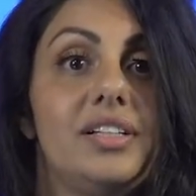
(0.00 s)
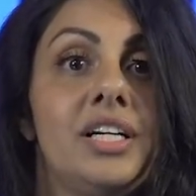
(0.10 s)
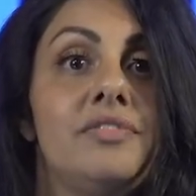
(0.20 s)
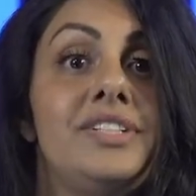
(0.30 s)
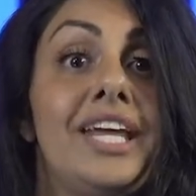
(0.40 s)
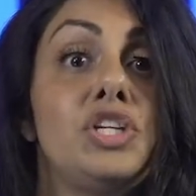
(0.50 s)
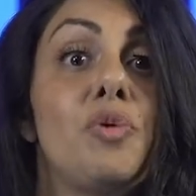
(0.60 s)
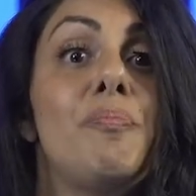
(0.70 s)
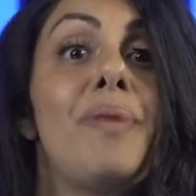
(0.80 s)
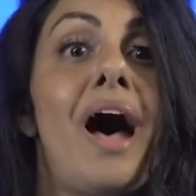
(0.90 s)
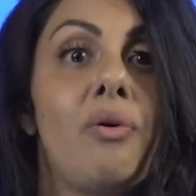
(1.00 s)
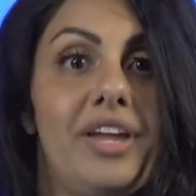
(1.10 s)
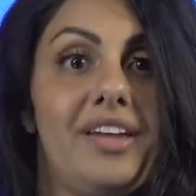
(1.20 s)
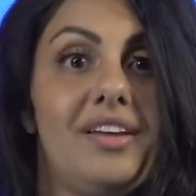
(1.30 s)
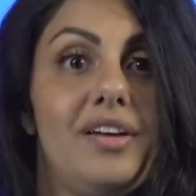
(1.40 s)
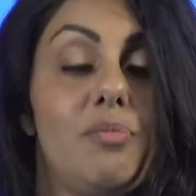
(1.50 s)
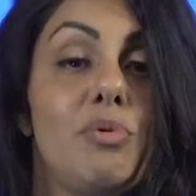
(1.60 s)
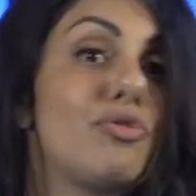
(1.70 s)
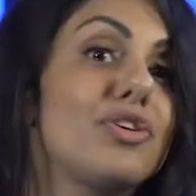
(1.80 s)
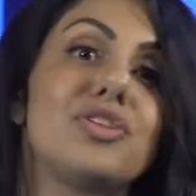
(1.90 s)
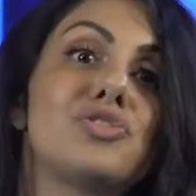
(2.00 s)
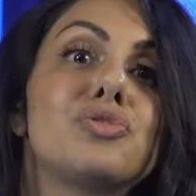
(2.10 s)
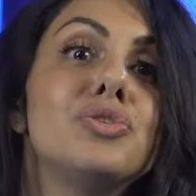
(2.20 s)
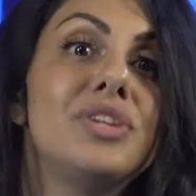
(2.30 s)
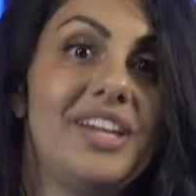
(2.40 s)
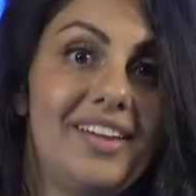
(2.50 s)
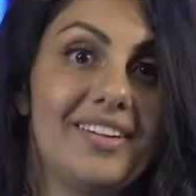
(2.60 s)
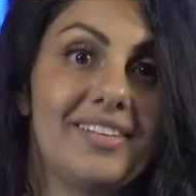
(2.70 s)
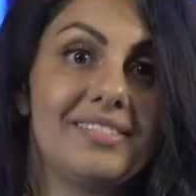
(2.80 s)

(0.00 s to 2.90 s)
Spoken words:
of Daniel bowing before the true king,